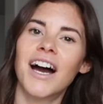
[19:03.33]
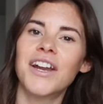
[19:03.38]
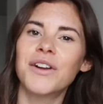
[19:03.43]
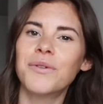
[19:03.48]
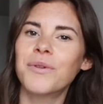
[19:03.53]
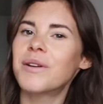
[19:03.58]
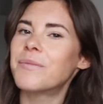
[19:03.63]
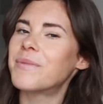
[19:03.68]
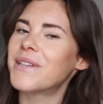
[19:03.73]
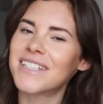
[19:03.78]
don't
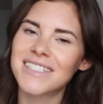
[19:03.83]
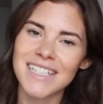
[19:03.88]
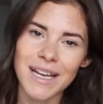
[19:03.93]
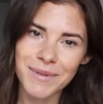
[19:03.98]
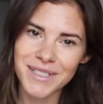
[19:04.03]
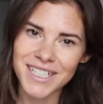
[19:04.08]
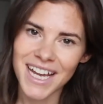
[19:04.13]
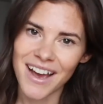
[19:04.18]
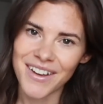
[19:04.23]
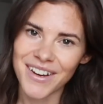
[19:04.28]
want to be the
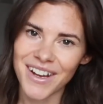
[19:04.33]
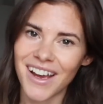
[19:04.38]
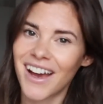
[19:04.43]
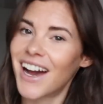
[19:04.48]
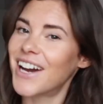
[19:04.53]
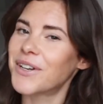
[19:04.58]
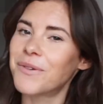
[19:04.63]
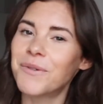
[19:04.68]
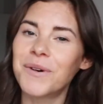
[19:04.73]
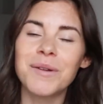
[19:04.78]
Debbie Downer.
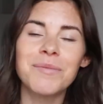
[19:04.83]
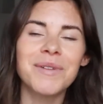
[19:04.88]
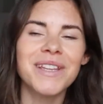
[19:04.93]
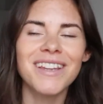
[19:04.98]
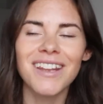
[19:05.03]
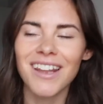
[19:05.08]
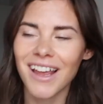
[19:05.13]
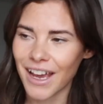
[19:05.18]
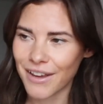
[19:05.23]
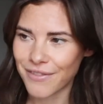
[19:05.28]
I don't want to be
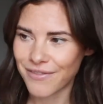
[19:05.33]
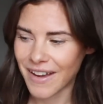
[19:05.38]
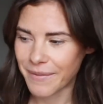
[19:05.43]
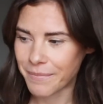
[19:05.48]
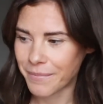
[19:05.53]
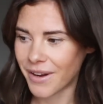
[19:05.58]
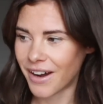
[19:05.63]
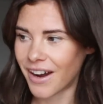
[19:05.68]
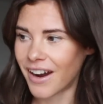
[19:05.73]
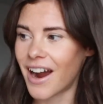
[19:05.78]
the life
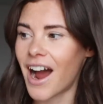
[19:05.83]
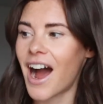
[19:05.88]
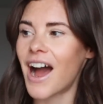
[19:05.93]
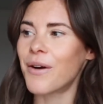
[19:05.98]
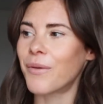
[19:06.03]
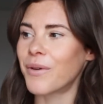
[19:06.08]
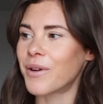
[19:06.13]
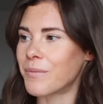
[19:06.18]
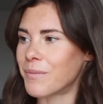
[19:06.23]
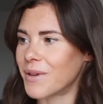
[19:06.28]
vampire. I
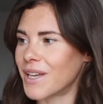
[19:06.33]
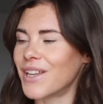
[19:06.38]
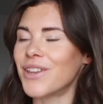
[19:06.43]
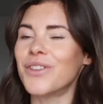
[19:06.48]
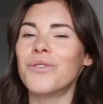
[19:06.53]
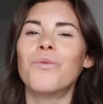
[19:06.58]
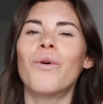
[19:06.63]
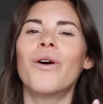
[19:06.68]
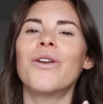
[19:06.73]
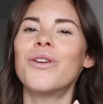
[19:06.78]
want to be
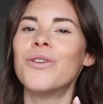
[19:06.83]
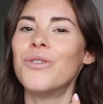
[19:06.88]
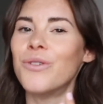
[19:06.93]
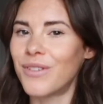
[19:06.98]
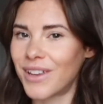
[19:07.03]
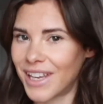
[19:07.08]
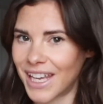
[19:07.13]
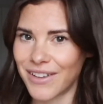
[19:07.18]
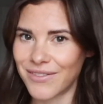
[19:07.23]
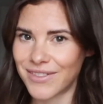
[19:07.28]
the one who
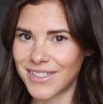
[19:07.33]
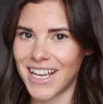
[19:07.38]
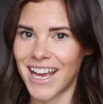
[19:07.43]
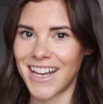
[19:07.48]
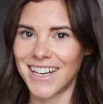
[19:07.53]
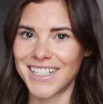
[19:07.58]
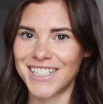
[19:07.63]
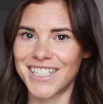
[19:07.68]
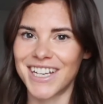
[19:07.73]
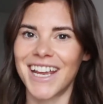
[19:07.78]
gives
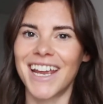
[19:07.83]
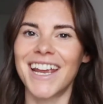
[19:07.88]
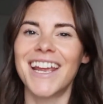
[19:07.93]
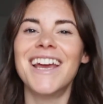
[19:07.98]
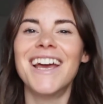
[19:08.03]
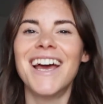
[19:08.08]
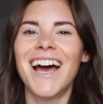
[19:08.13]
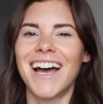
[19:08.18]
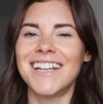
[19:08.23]
energy.